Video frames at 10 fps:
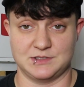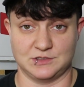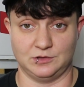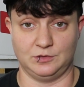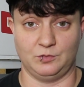
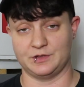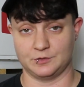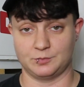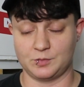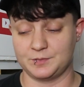until weather
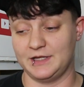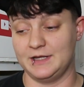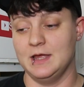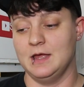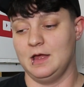appropriate.
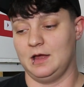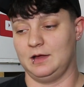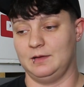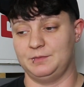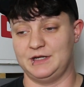
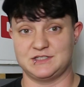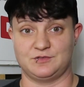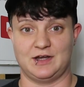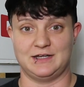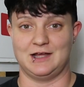But as of
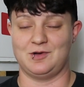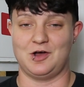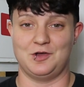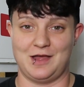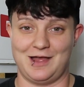right
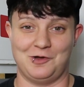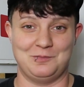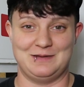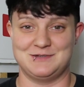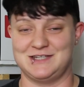now, all
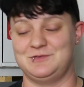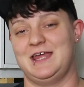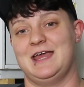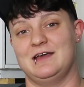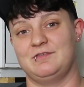babies that we
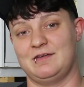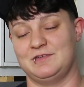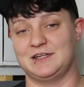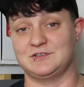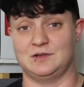have,
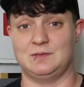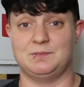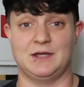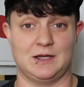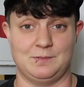everything is going to be
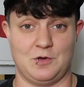pickup